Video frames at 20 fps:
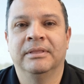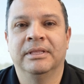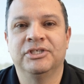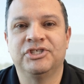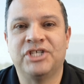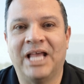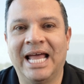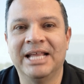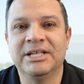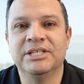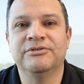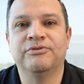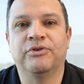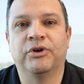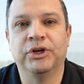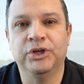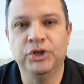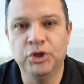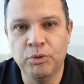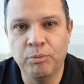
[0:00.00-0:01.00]
The challenge
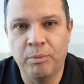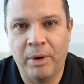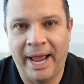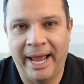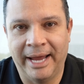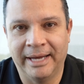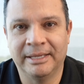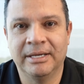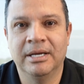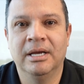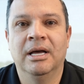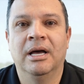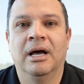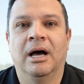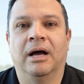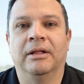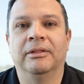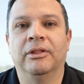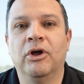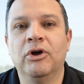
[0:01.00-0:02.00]
for a new brand,
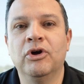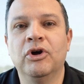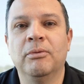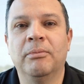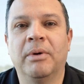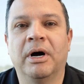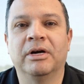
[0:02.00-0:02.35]
a logo